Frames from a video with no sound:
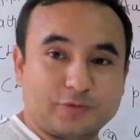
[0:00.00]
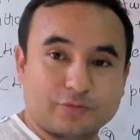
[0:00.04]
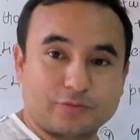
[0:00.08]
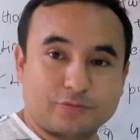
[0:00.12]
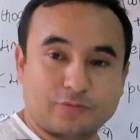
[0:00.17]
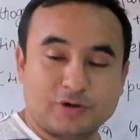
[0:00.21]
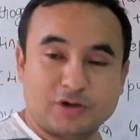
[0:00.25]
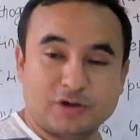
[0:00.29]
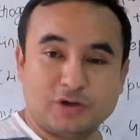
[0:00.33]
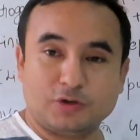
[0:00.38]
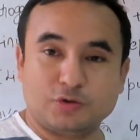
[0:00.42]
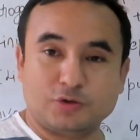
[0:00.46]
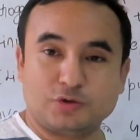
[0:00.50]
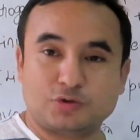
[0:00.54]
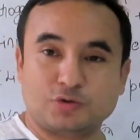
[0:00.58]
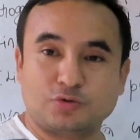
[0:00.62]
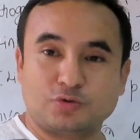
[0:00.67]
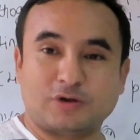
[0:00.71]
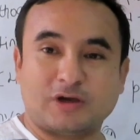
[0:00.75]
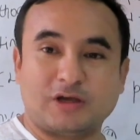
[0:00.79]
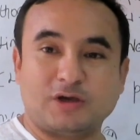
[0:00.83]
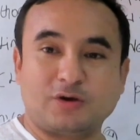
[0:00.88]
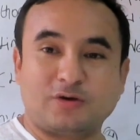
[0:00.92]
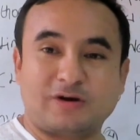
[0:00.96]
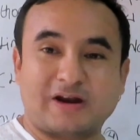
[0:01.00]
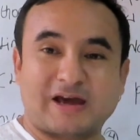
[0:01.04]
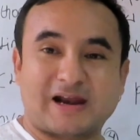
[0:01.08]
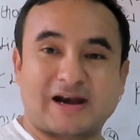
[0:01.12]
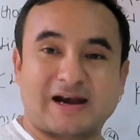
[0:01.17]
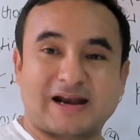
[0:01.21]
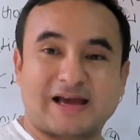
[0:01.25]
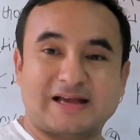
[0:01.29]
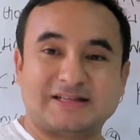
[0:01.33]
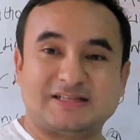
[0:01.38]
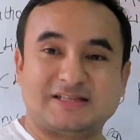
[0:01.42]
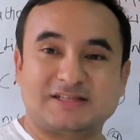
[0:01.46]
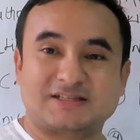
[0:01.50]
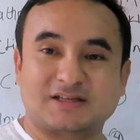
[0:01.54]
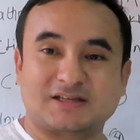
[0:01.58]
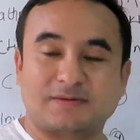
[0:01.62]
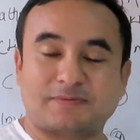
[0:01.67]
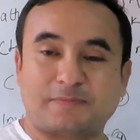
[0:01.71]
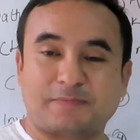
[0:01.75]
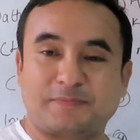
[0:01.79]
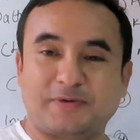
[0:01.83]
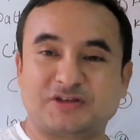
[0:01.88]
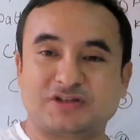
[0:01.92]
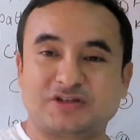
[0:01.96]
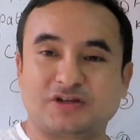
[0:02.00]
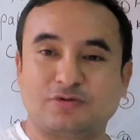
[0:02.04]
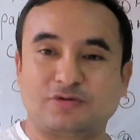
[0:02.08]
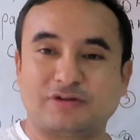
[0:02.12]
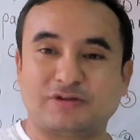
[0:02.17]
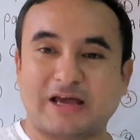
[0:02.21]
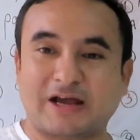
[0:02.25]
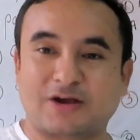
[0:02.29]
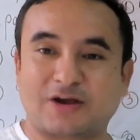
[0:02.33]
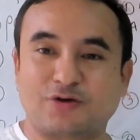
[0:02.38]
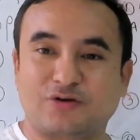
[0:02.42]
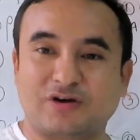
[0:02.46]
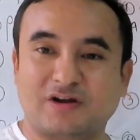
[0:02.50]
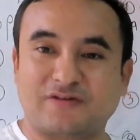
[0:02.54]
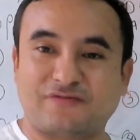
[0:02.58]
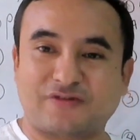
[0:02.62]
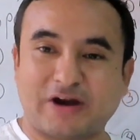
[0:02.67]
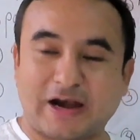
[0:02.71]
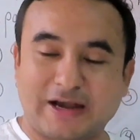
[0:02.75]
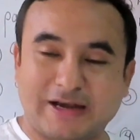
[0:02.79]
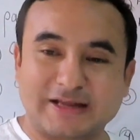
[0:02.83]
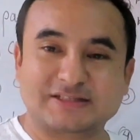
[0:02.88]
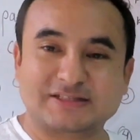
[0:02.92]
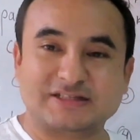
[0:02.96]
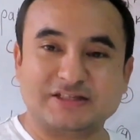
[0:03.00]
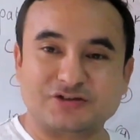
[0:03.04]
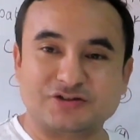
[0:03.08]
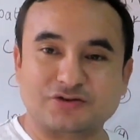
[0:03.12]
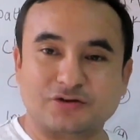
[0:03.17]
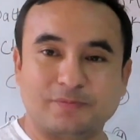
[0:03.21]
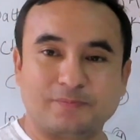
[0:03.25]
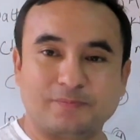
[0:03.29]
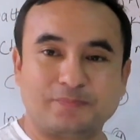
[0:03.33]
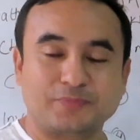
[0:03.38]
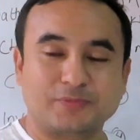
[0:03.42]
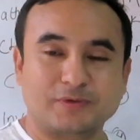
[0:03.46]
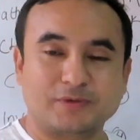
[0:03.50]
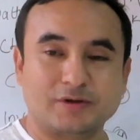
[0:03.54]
when you do the urine analysis of a patient with acute nephritic syndrome,